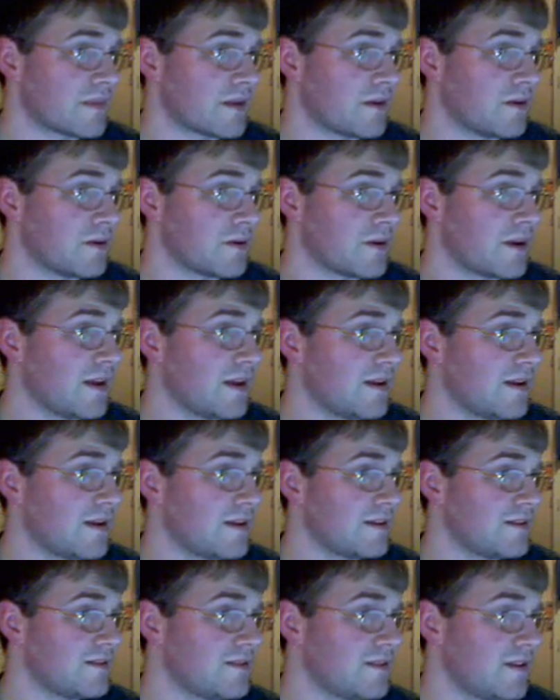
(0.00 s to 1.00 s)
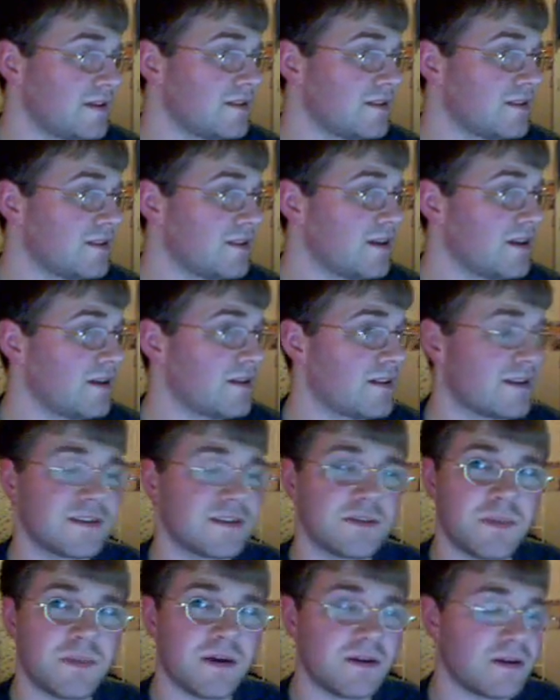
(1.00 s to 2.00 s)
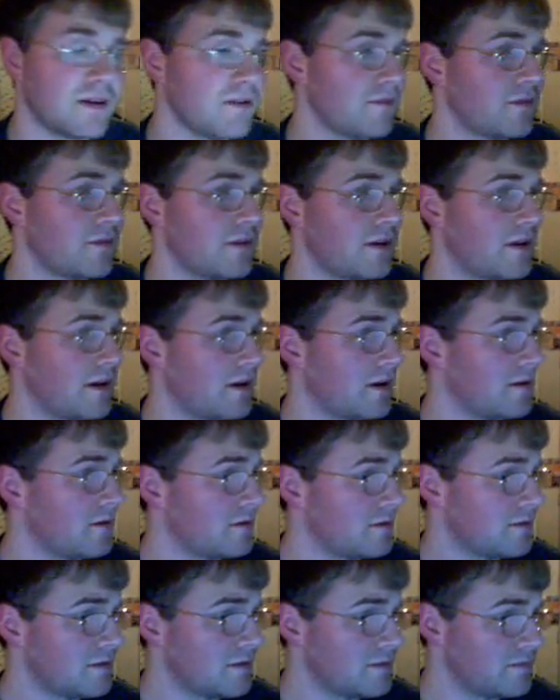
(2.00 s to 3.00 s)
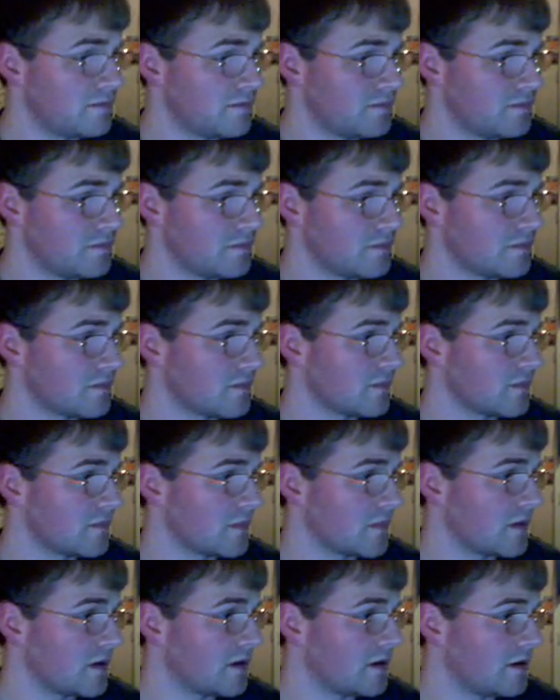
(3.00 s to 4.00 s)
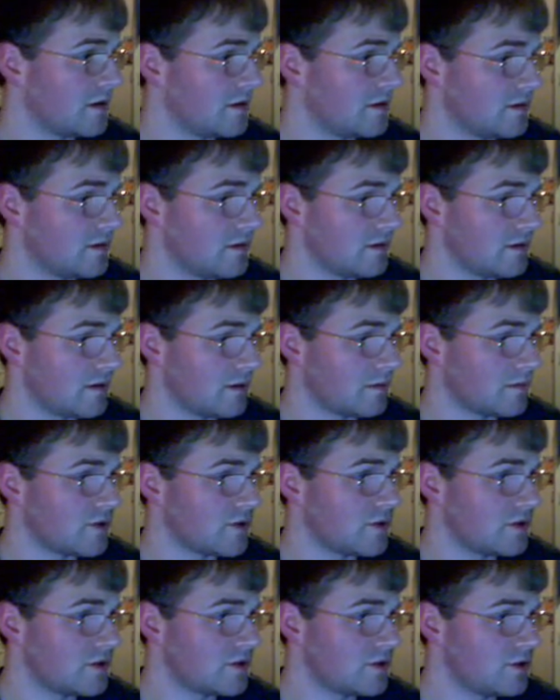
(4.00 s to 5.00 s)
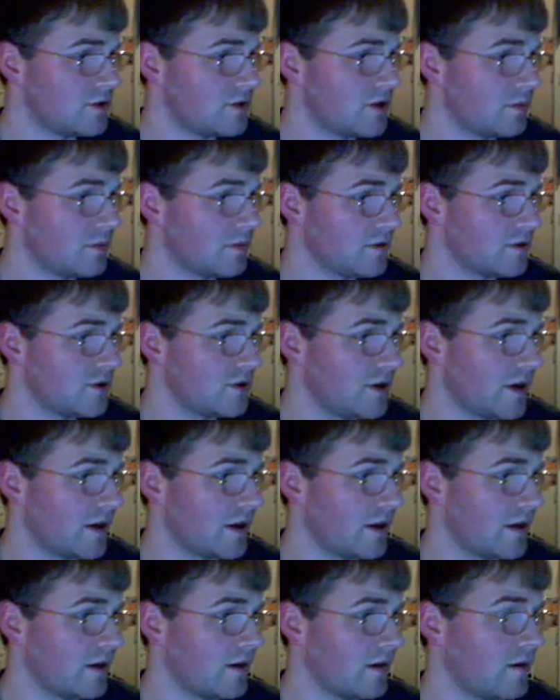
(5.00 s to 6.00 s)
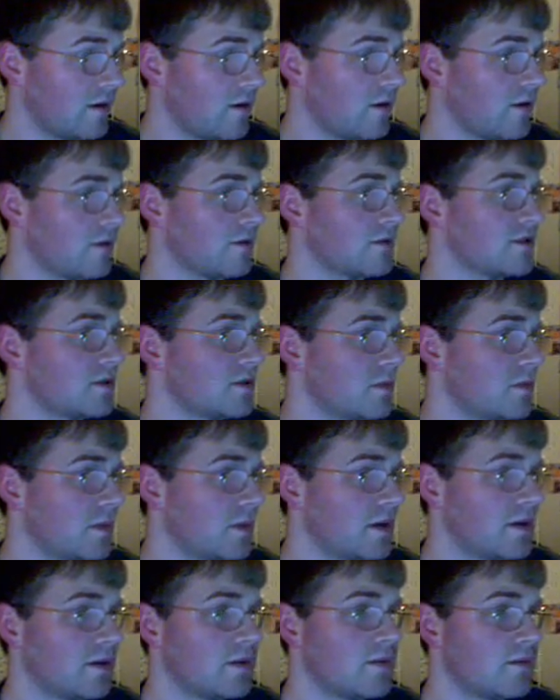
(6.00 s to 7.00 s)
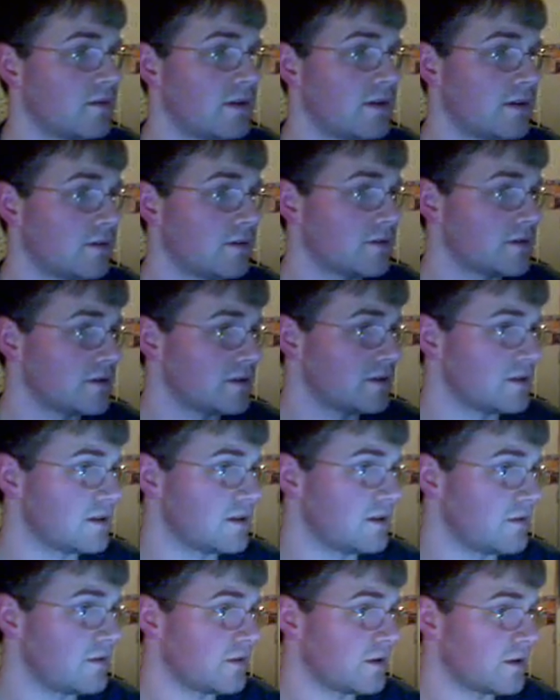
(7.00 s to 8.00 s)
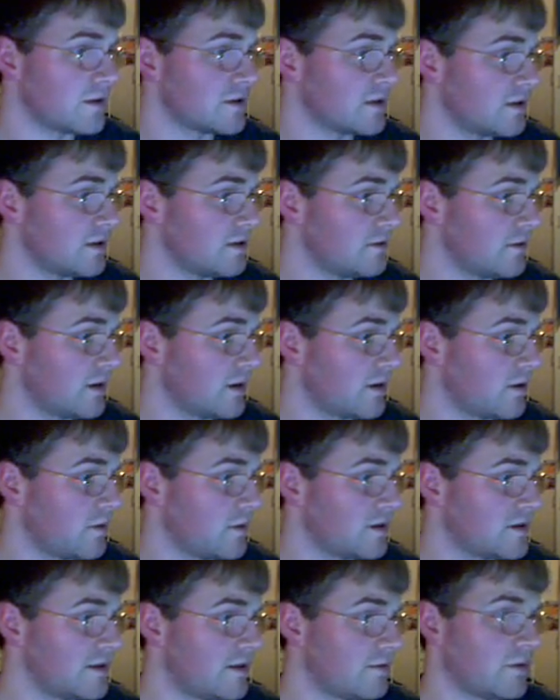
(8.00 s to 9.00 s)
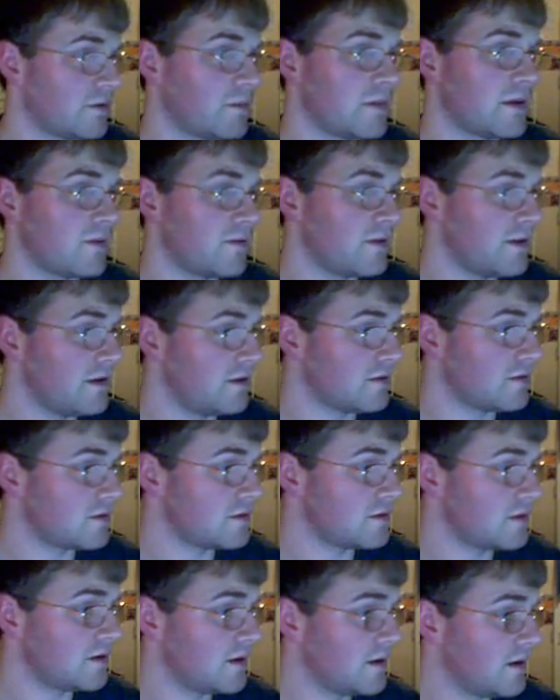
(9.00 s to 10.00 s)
Okay, I think that's about it for now. I'm just double checking on some of my other videos to see because I do get comments left on my videos.